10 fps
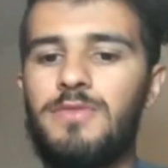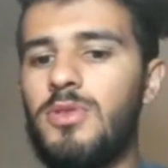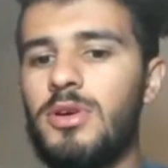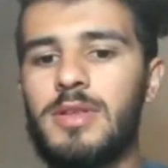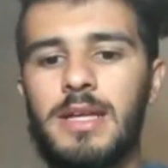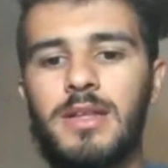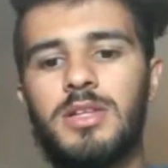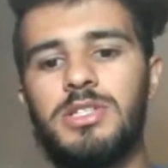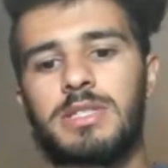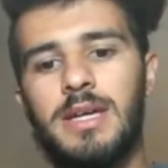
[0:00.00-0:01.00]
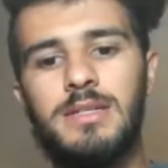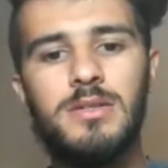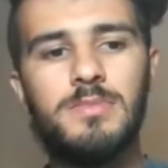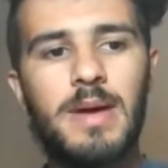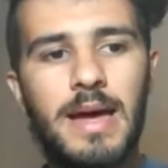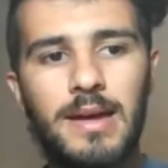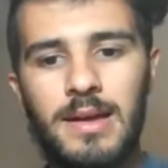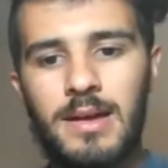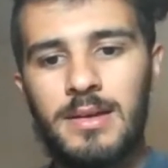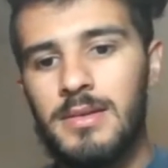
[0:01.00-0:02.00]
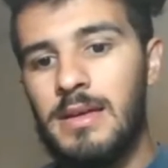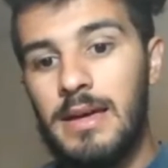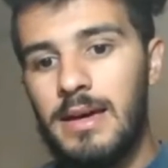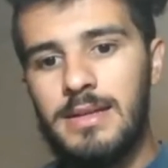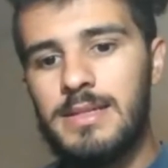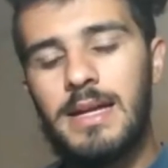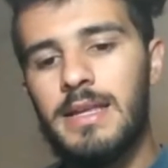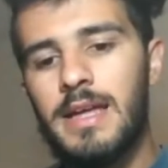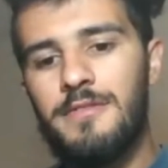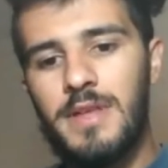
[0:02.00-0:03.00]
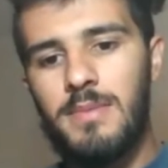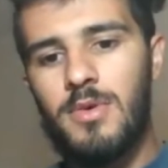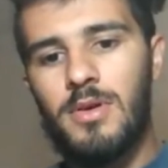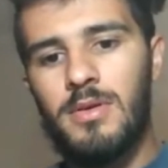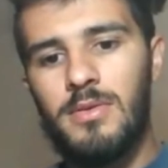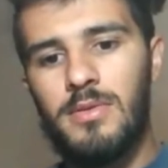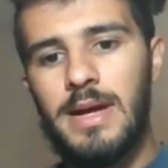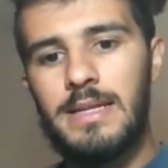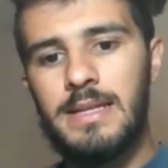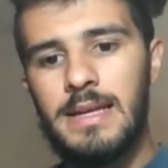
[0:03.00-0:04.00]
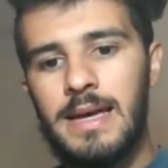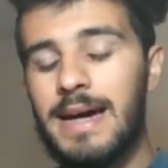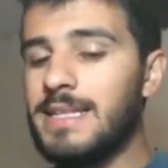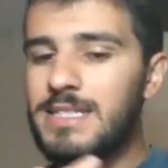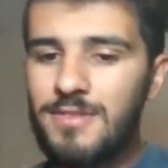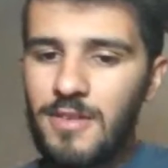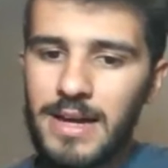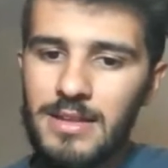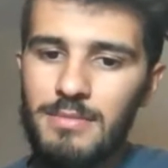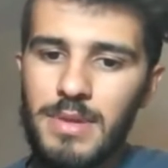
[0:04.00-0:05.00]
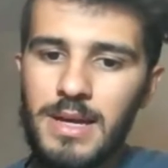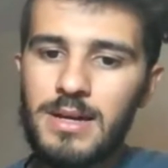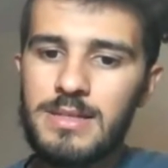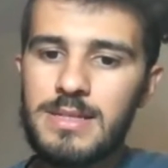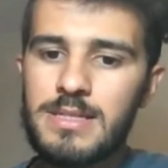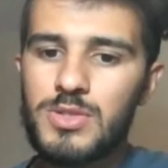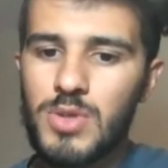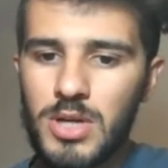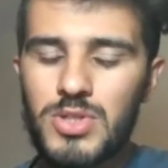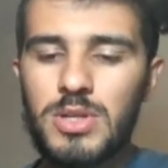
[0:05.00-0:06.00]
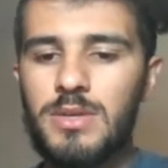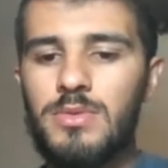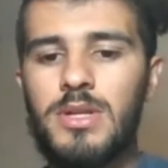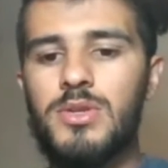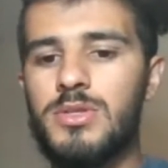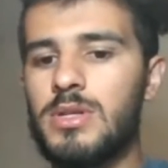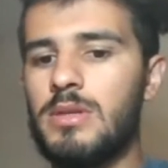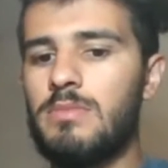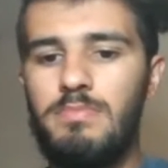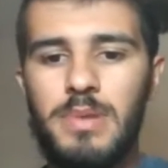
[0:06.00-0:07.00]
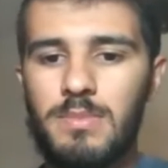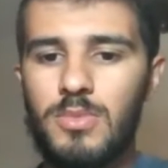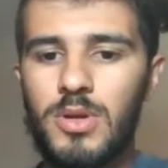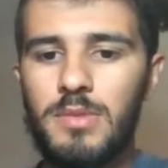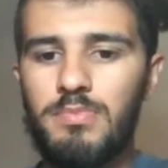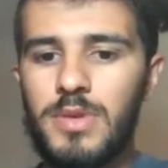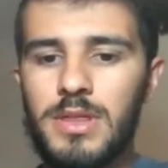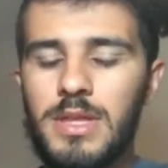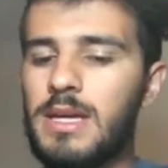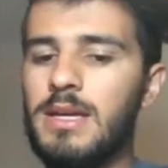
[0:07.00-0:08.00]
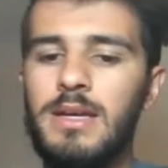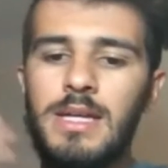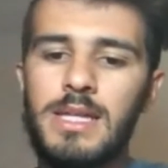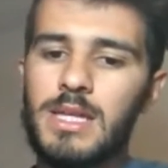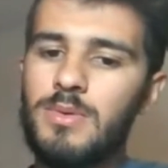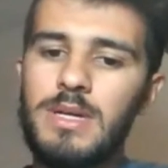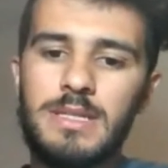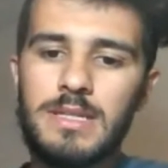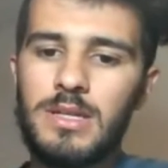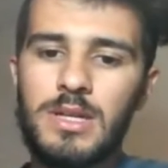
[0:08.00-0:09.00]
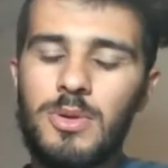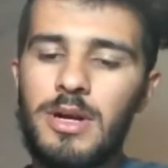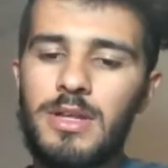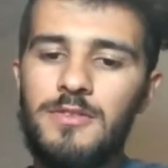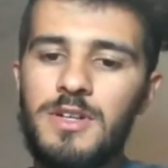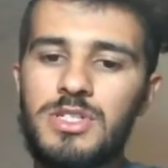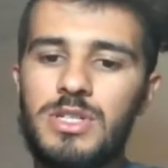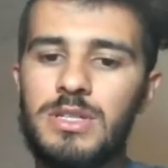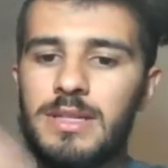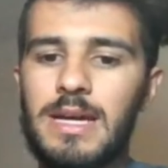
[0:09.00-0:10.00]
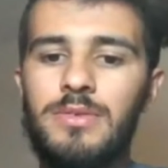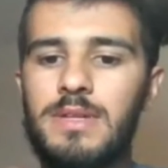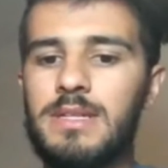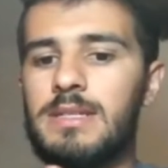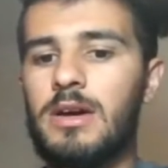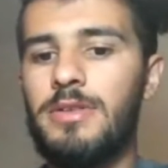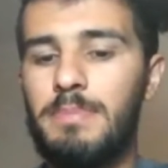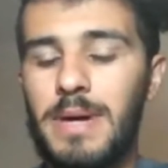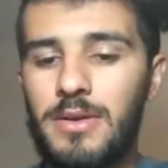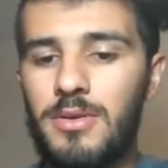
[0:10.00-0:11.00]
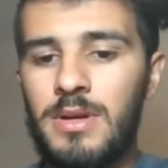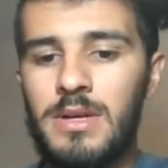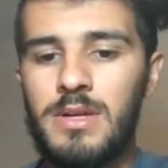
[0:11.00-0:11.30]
If you look technology 10 years back, it's not enough anymore, right? And it's fine because it's structurally we understand a bit more the thing. There were innovation and now things are better.